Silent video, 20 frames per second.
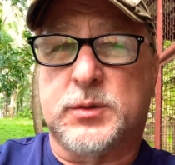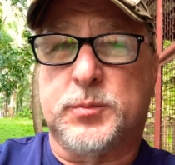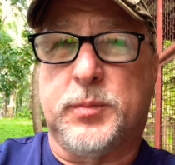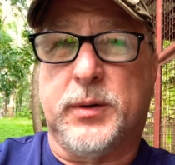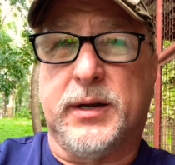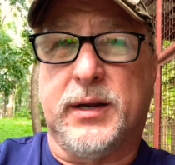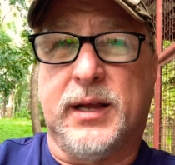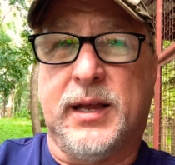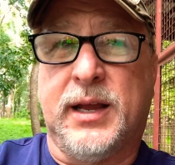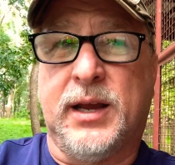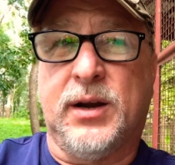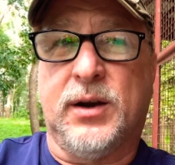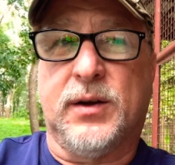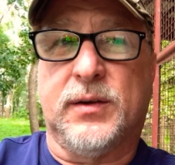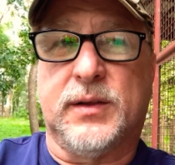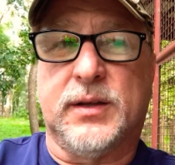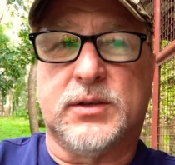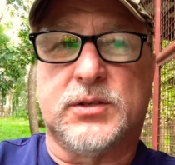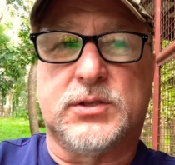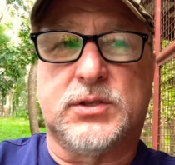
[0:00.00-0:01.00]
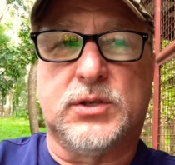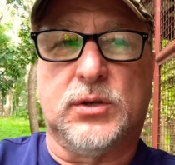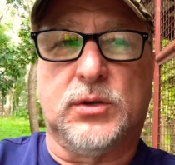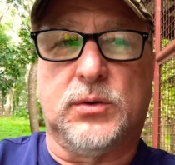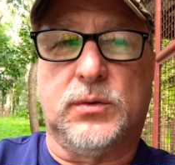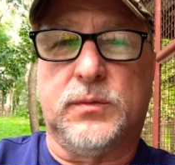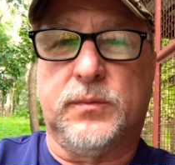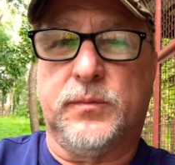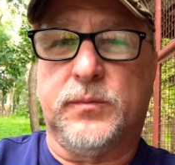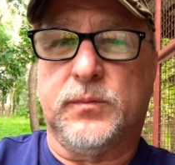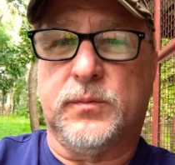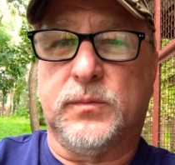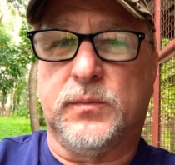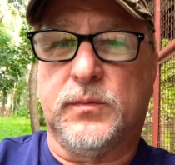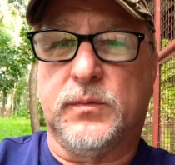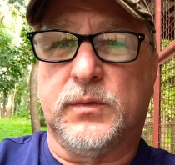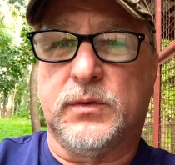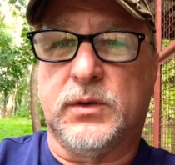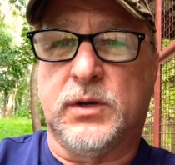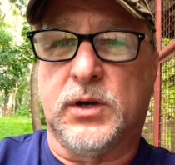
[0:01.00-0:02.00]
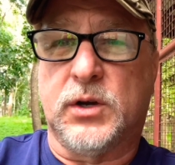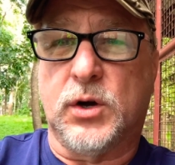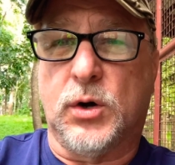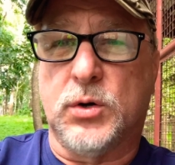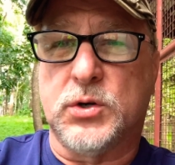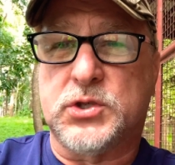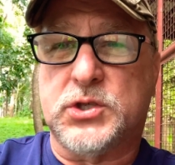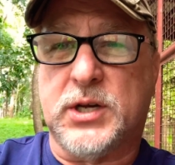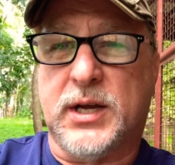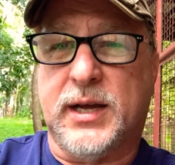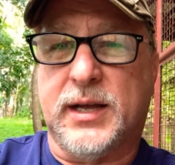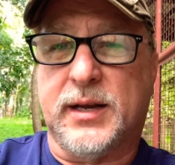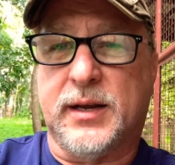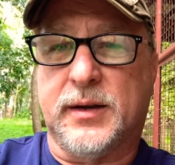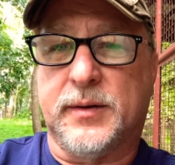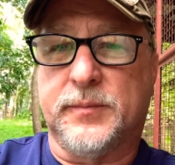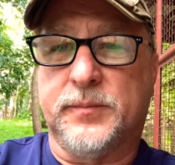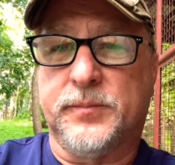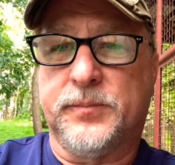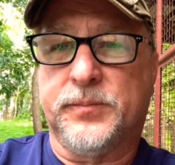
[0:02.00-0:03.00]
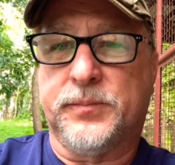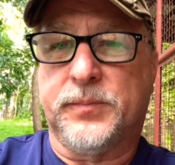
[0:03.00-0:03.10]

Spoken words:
but here they're still negotiating